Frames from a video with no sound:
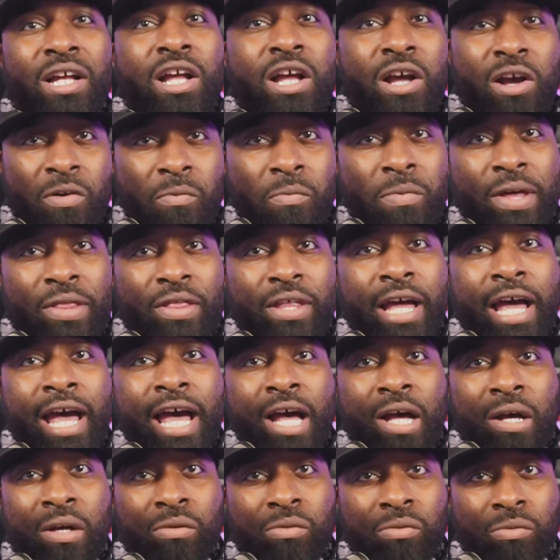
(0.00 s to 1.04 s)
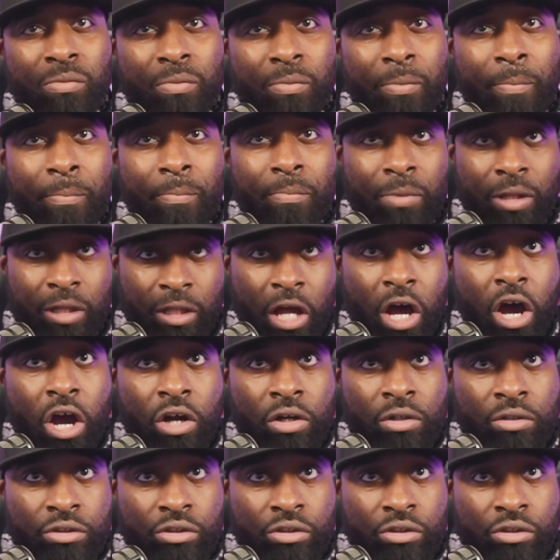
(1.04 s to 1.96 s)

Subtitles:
whether how large